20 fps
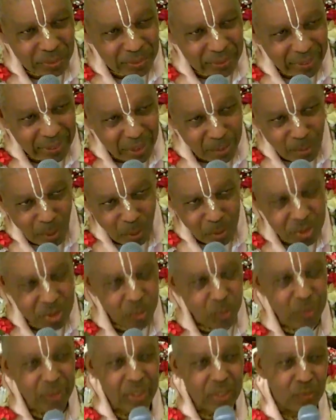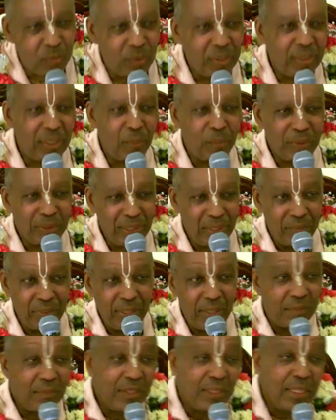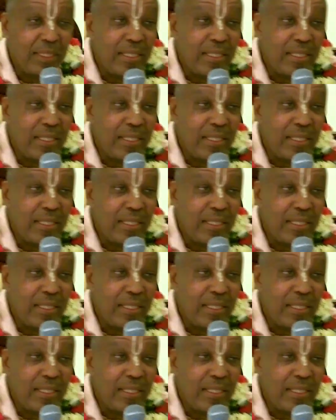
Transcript: dear most sweetest friend that we can ever have.